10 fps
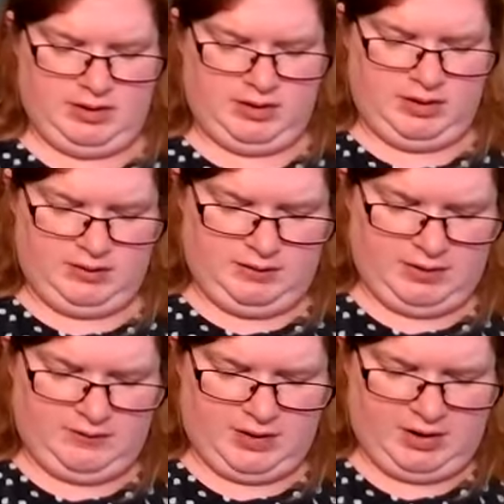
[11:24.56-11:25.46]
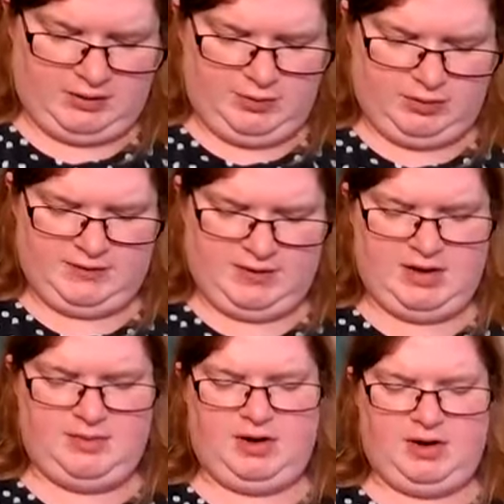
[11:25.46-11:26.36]
And if I had more
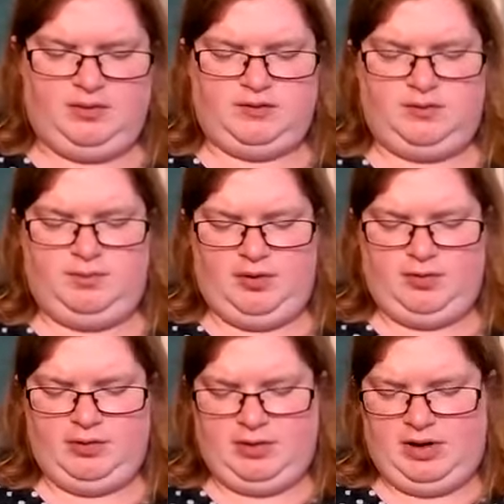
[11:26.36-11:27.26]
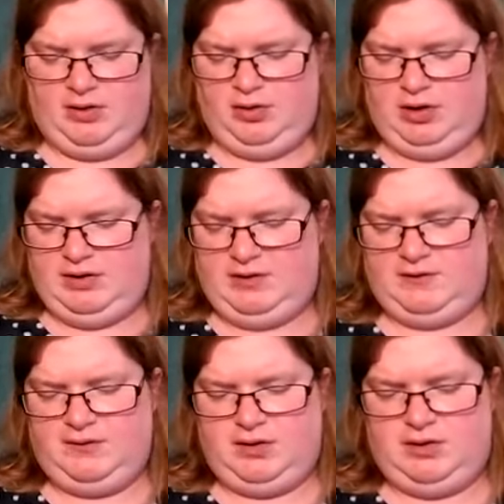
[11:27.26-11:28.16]
time, I would probably colour
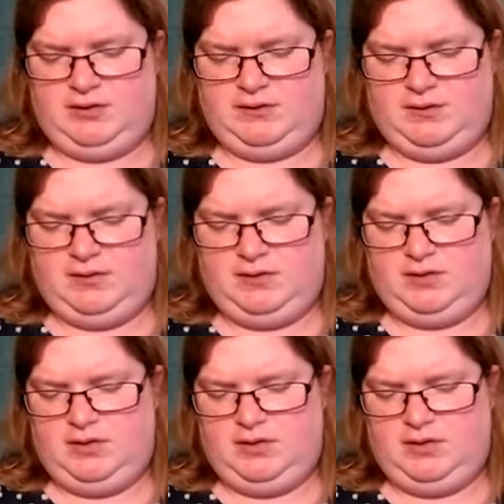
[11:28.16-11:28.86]
this first